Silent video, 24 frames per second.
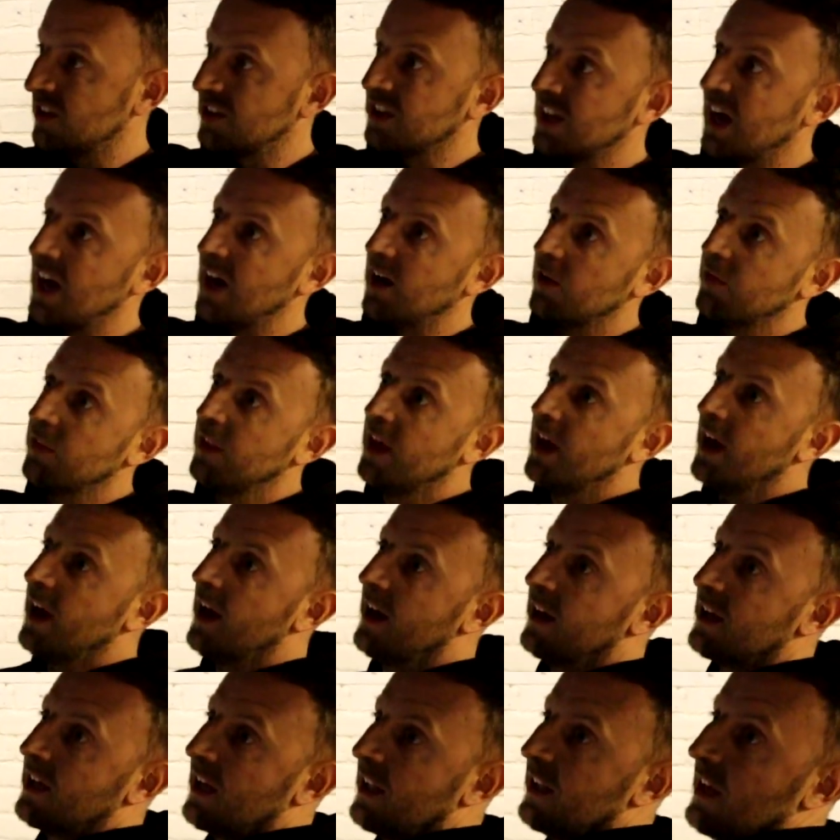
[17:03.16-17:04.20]
is down
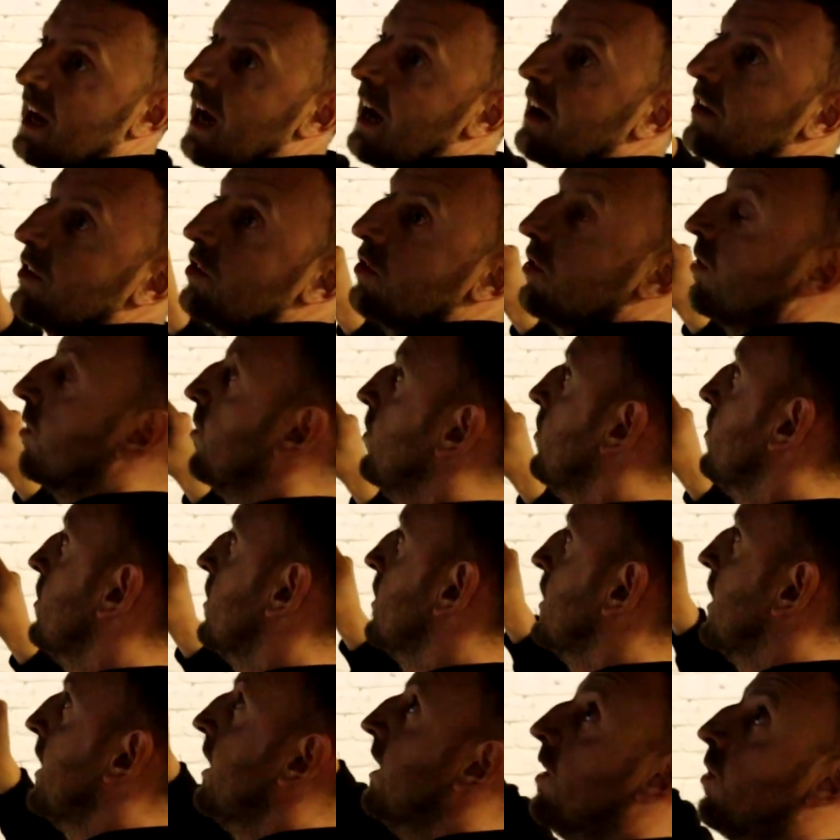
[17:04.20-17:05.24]
there, get the axle,
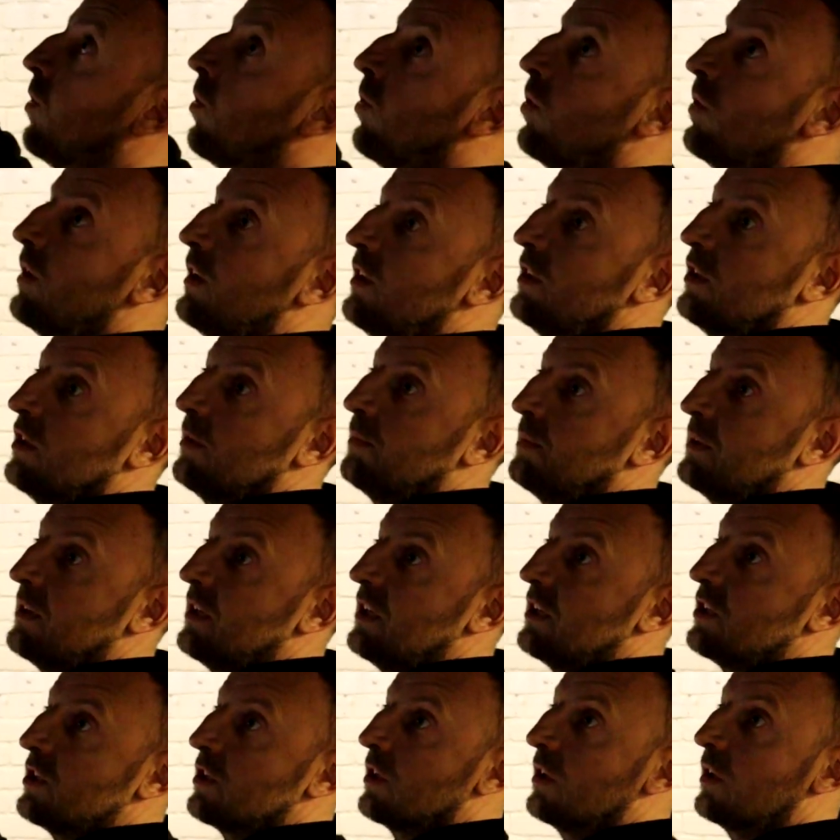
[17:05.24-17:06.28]
get it all into
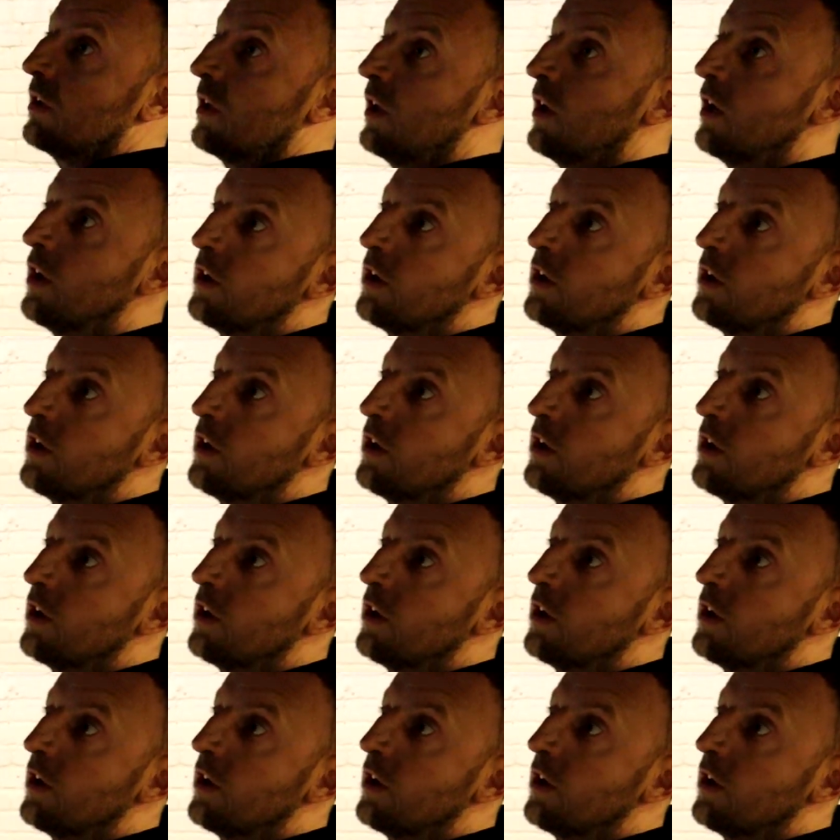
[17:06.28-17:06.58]
position,